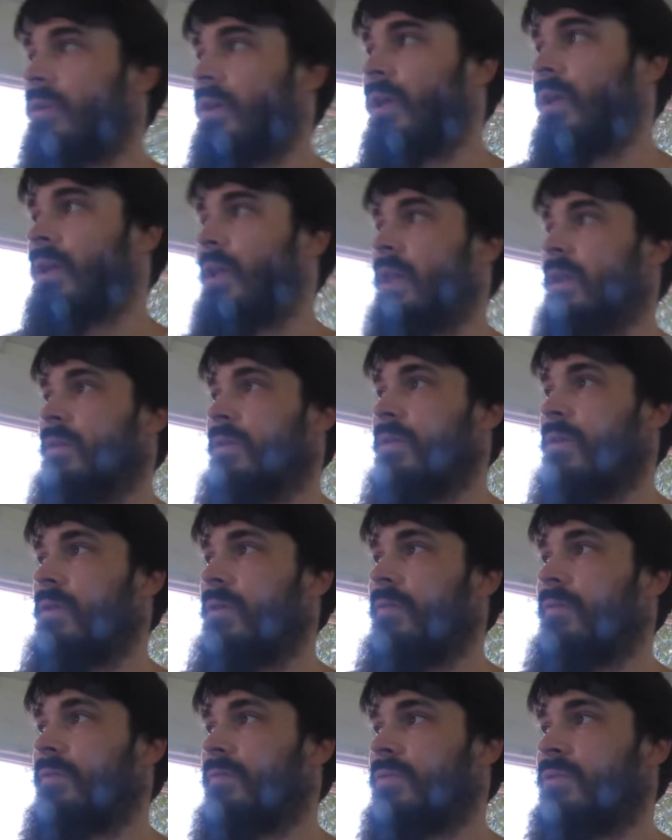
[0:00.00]
and I don't
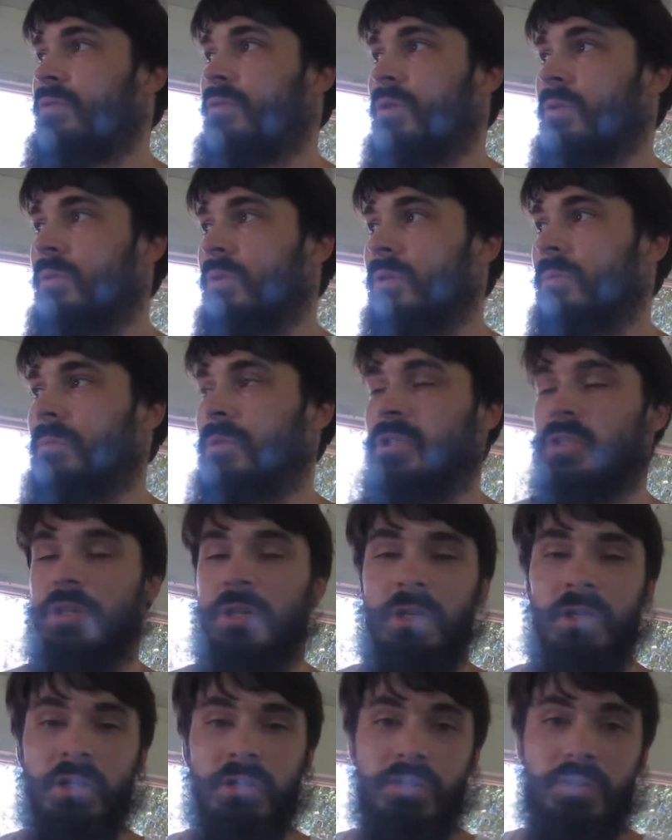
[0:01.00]
know if doing it with a
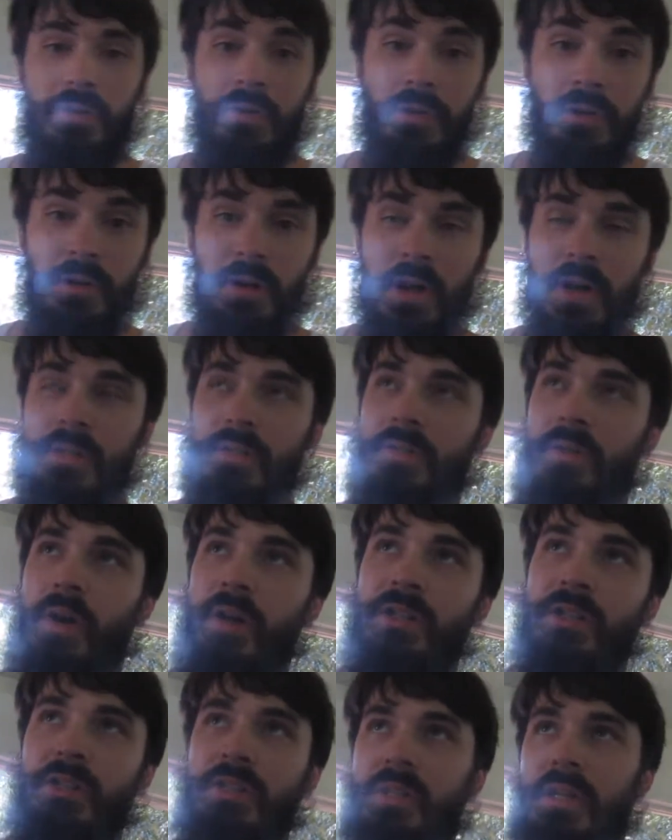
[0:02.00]
machine is good or not, so I
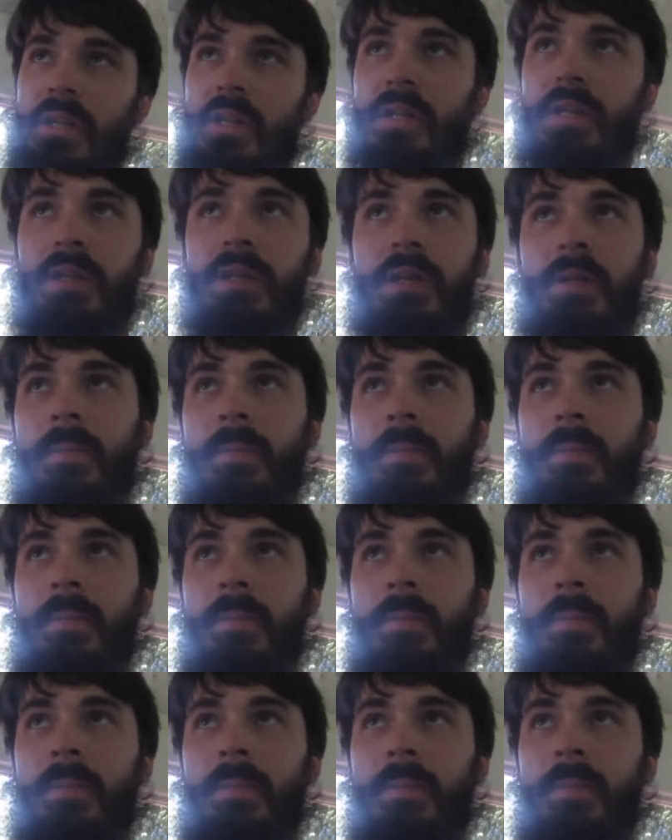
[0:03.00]
just did it